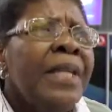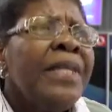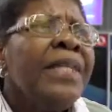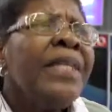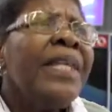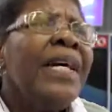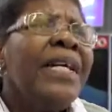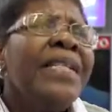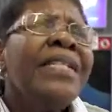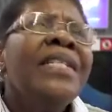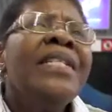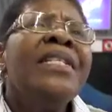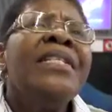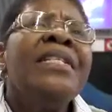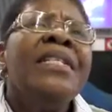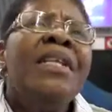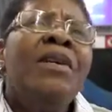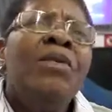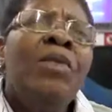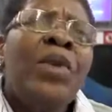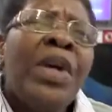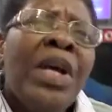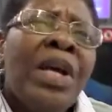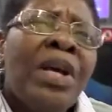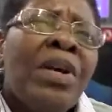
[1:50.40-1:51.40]
That is the
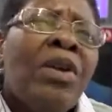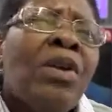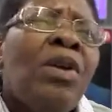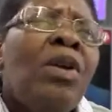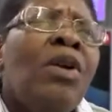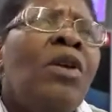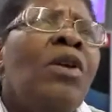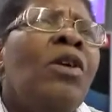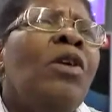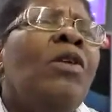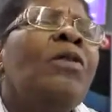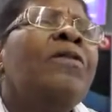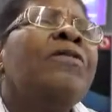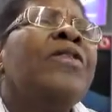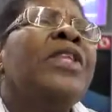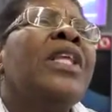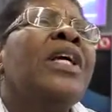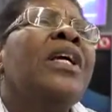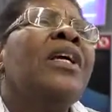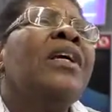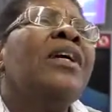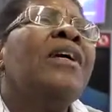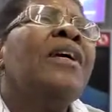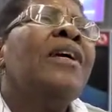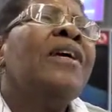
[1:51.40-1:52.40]
work of
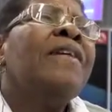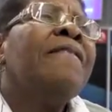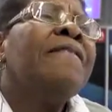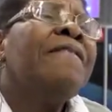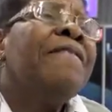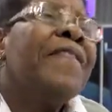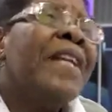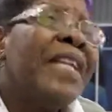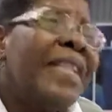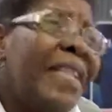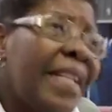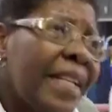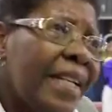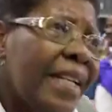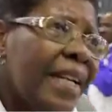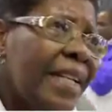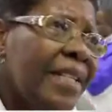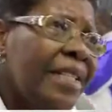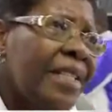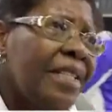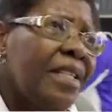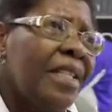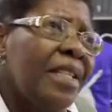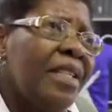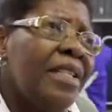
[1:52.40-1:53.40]
the
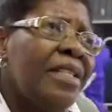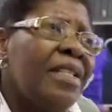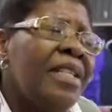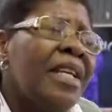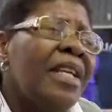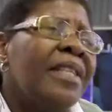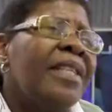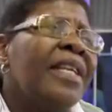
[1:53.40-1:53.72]
federations.